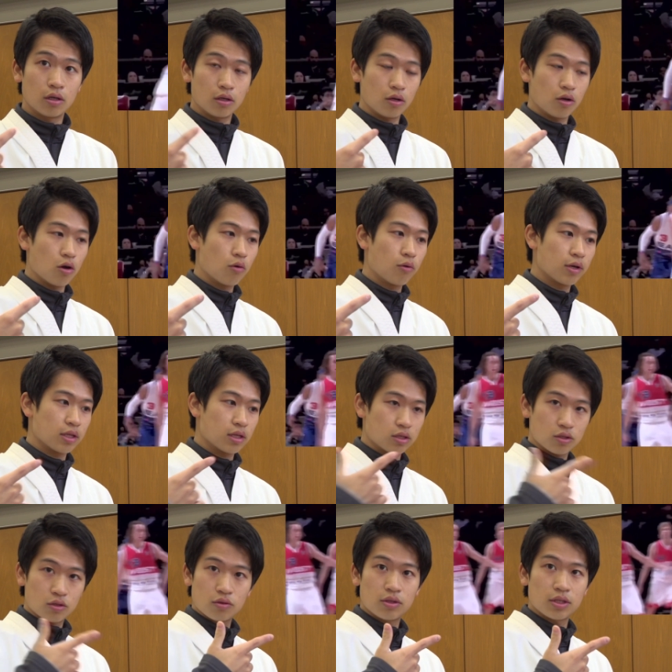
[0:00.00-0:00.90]
going
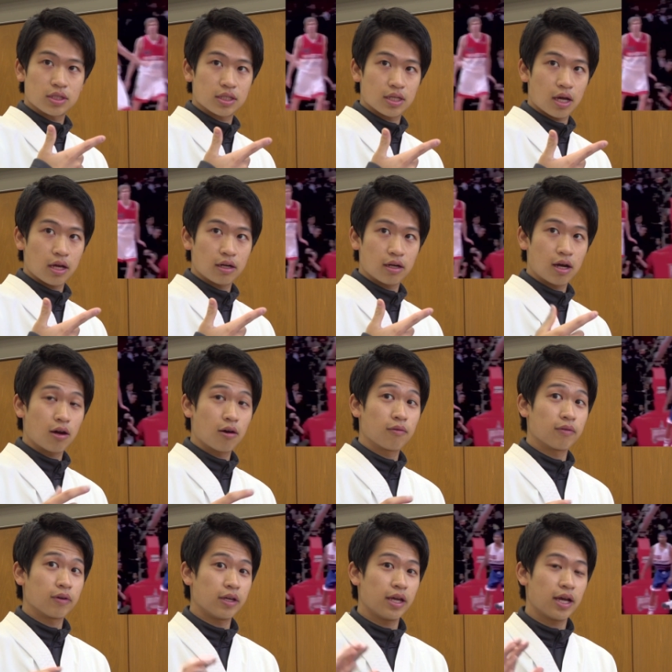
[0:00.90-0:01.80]
to the side.
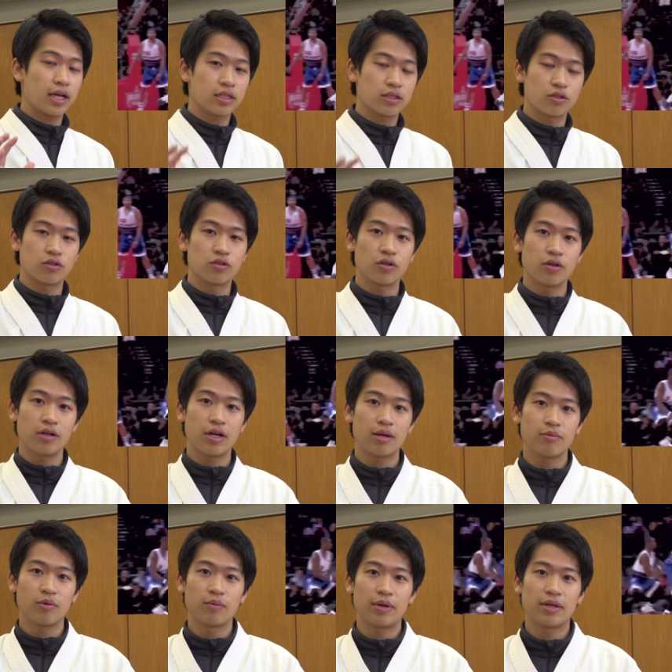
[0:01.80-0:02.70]
However, he has to turn
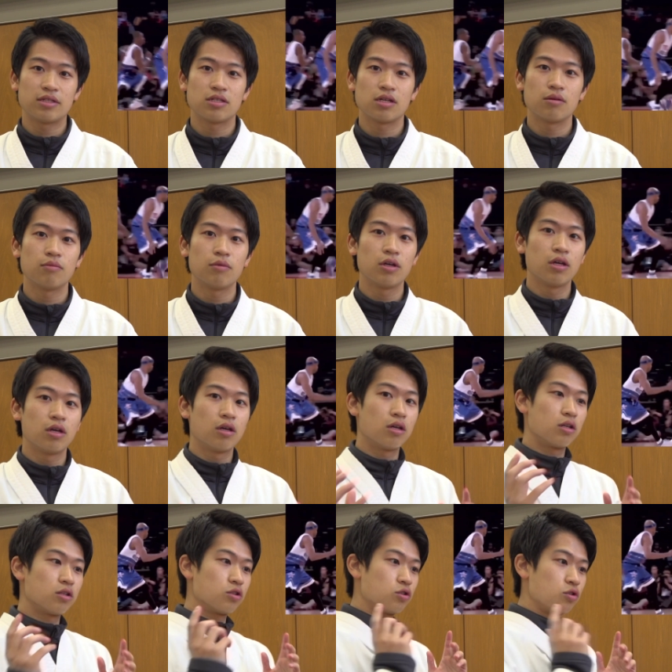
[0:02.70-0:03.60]
that momentum
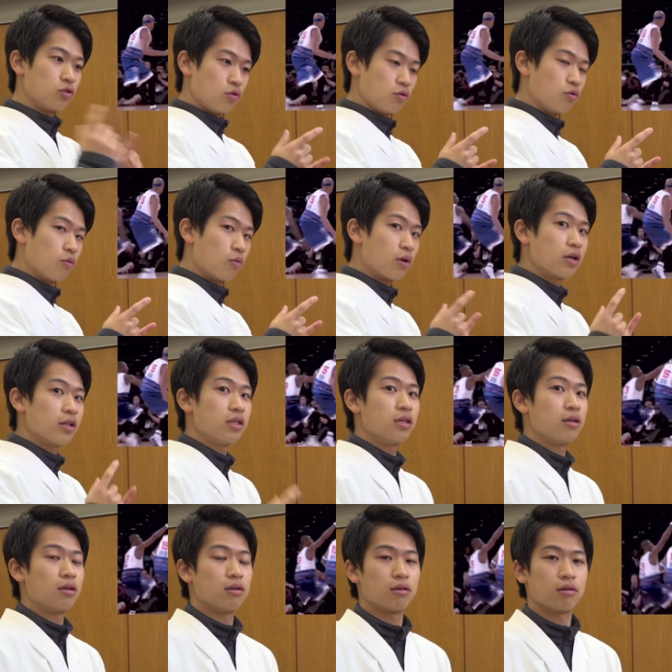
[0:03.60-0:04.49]
to where
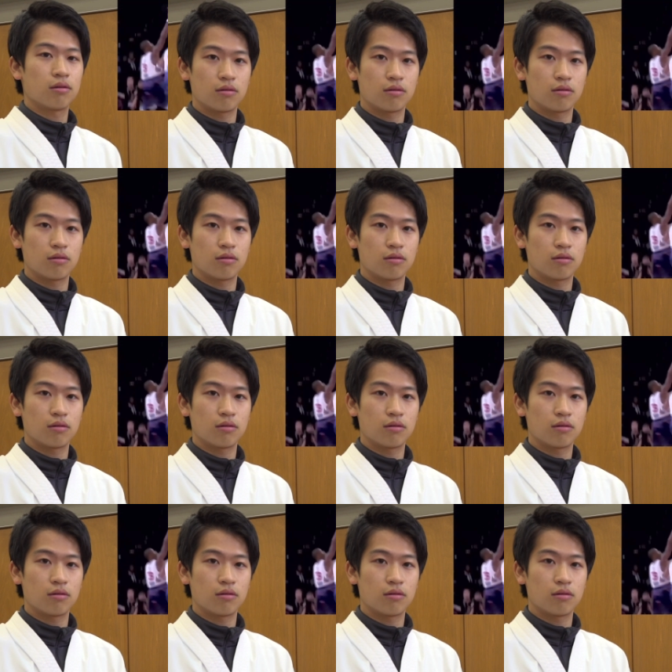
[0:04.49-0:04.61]
the